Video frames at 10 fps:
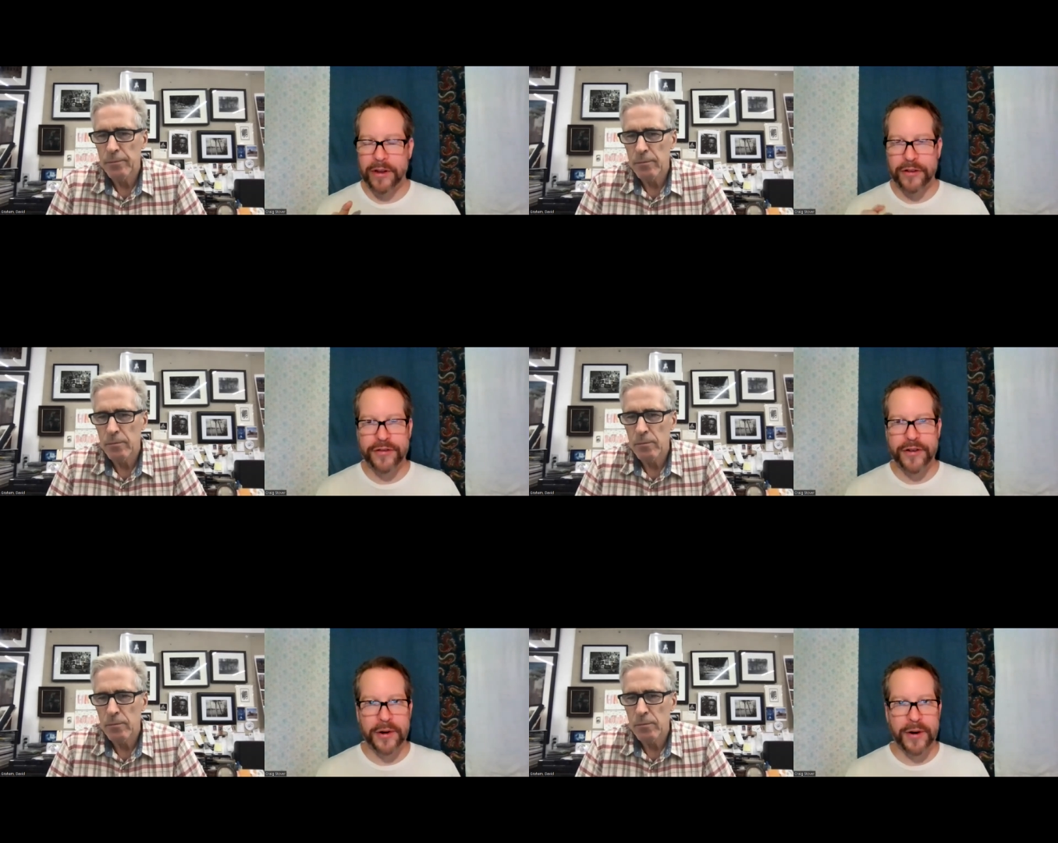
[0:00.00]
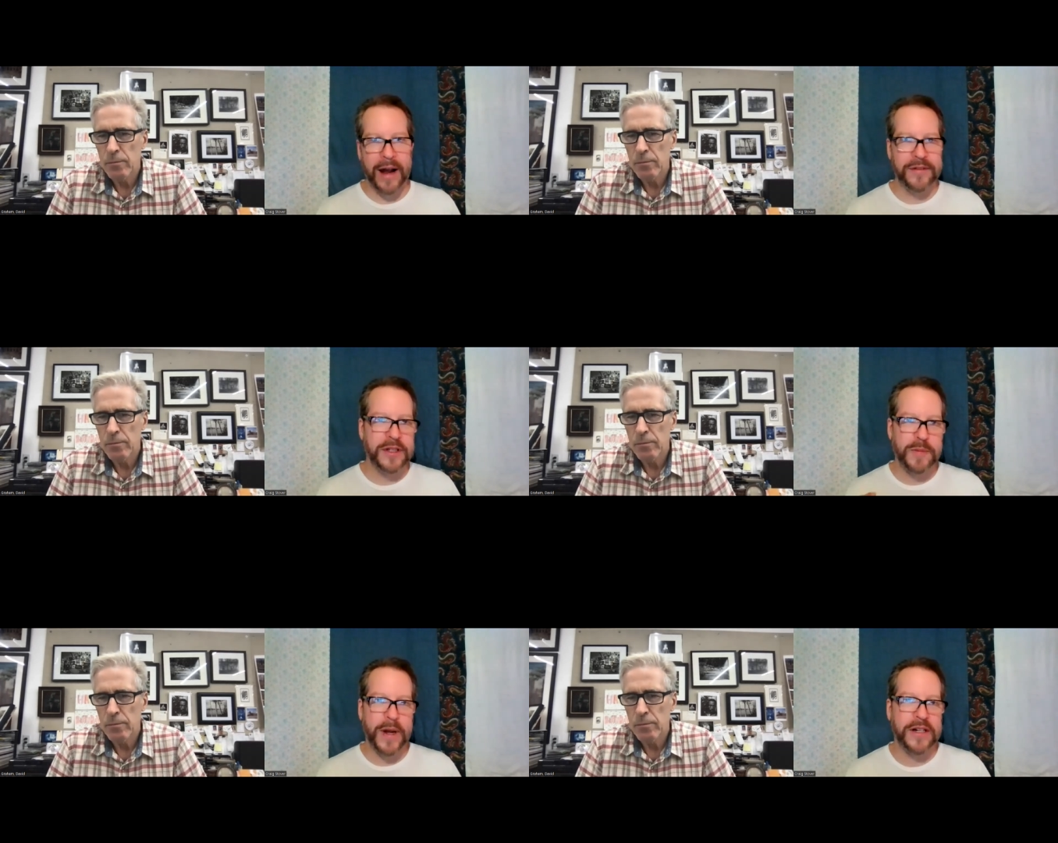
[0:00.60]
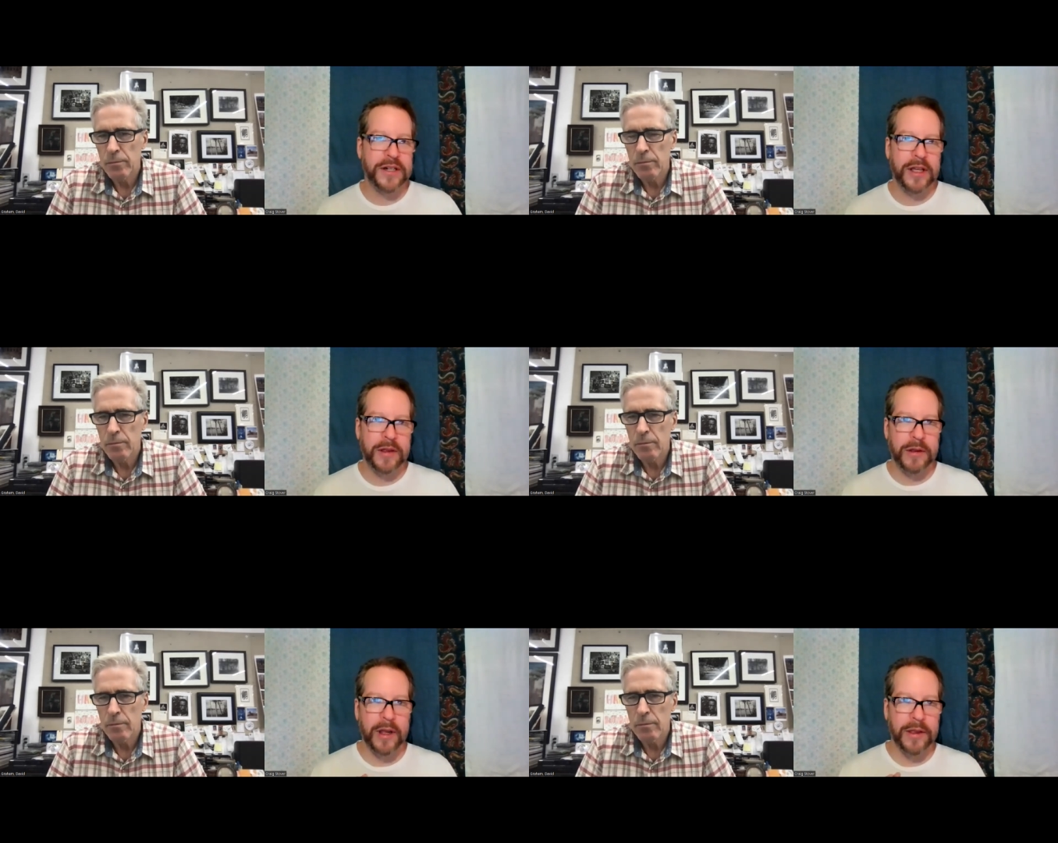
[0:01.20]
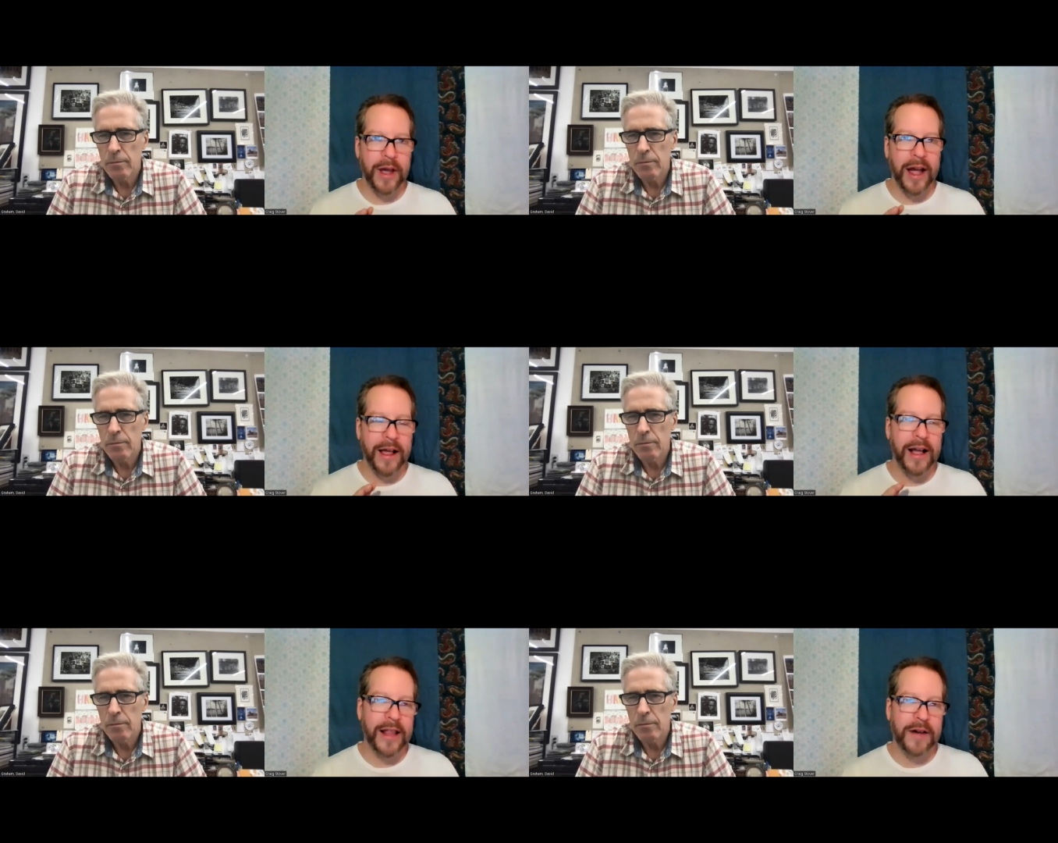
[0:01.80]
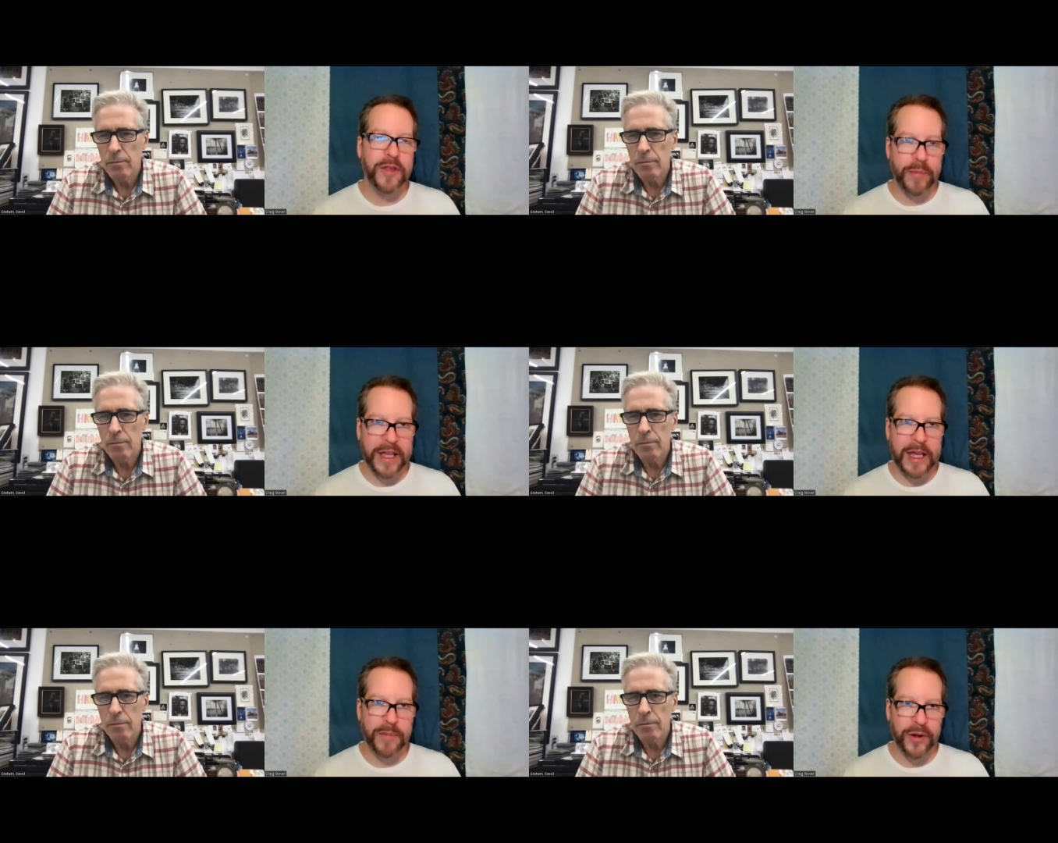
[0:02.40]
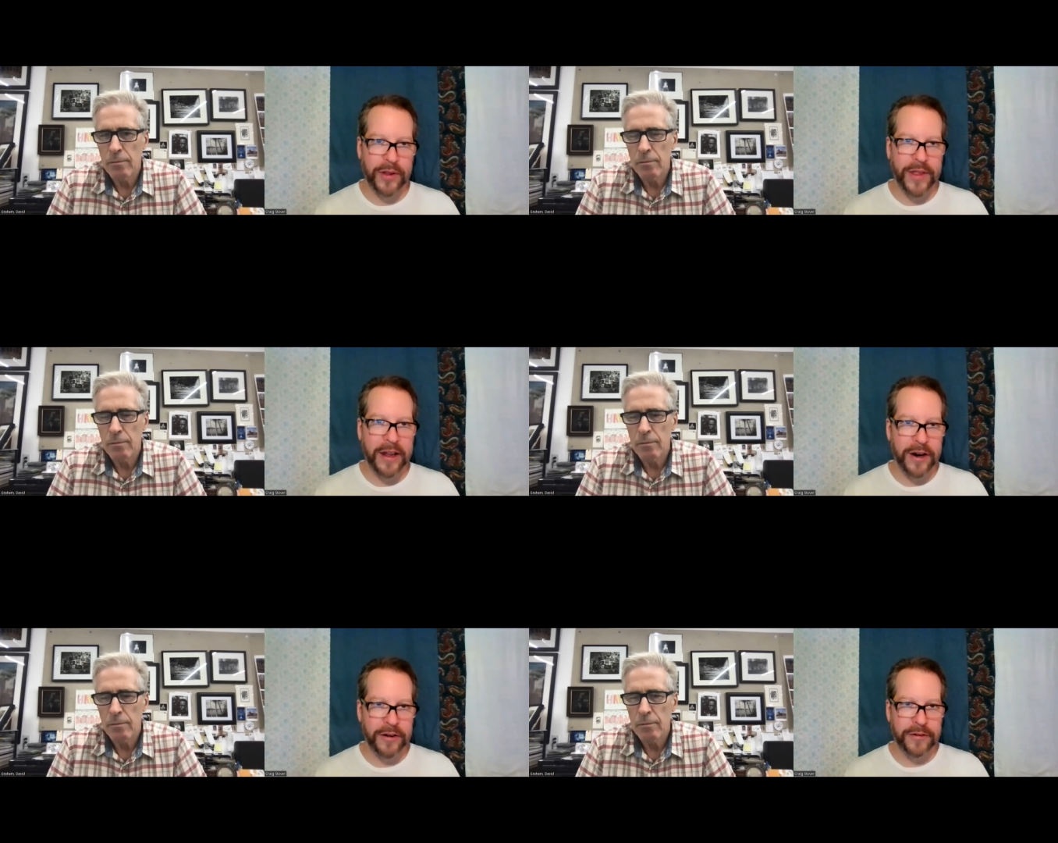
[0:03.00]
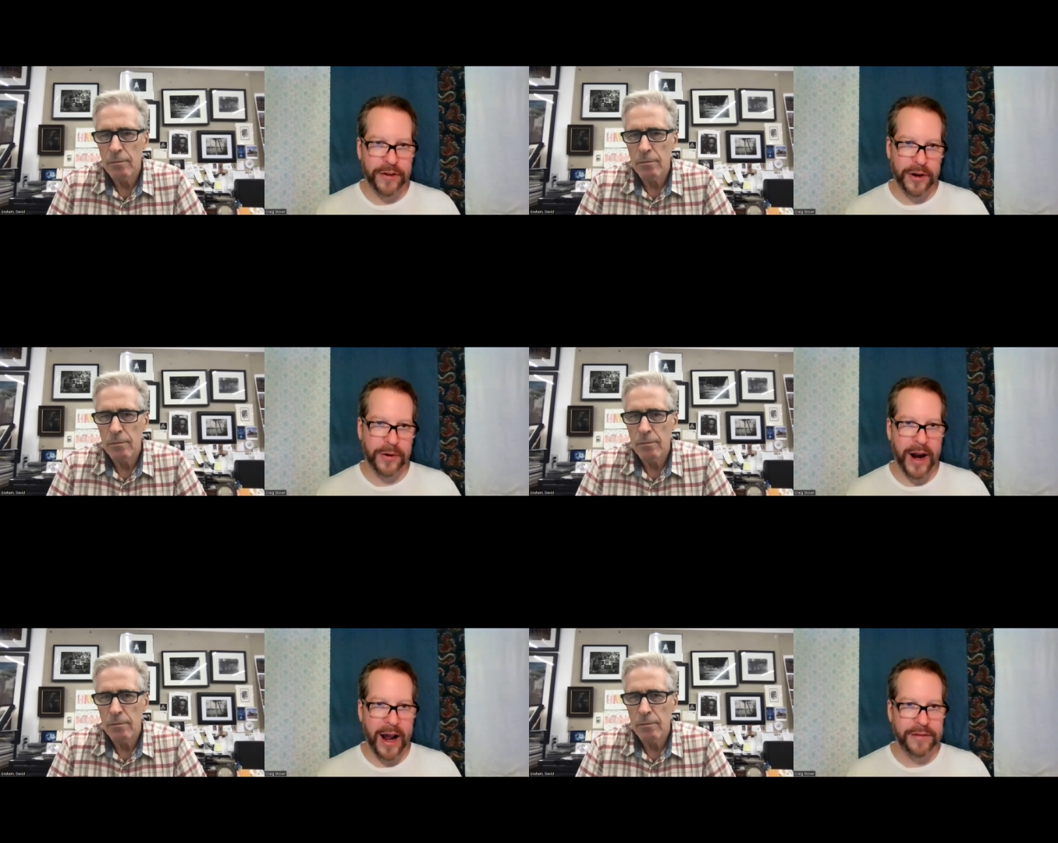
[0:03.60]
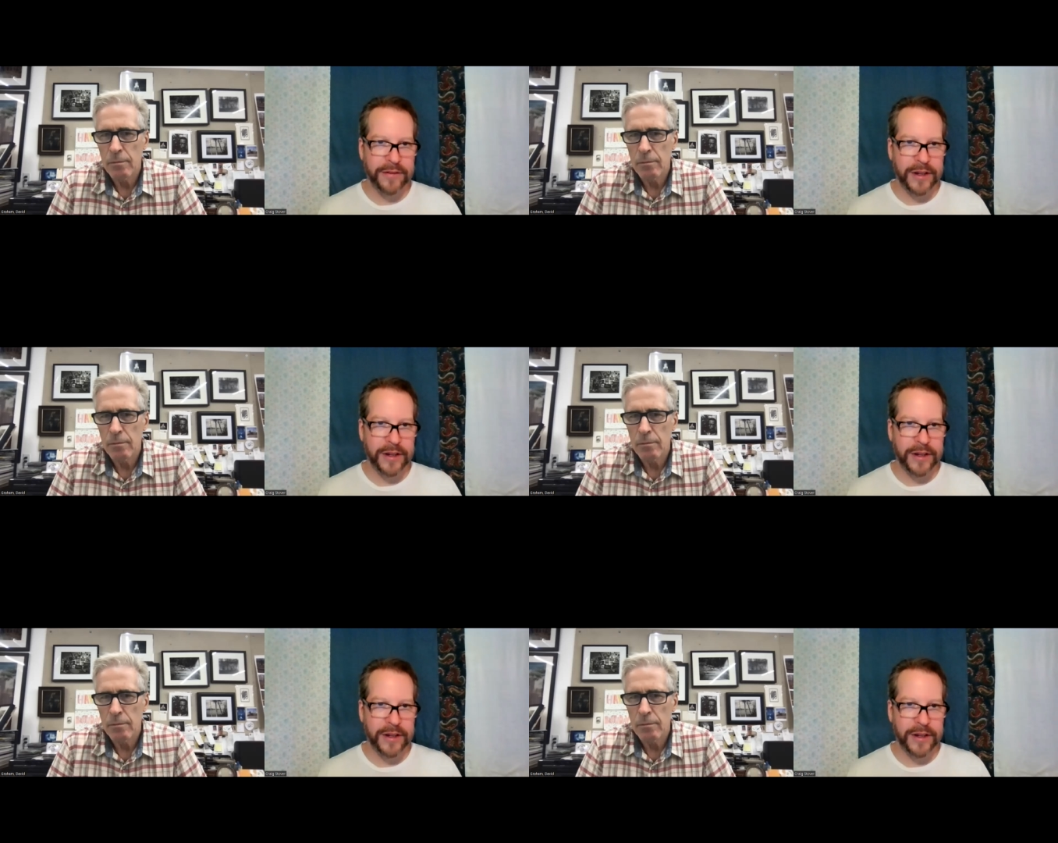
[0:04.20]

Speaker 1: your photographs, and especially I, I love the people that you photograph.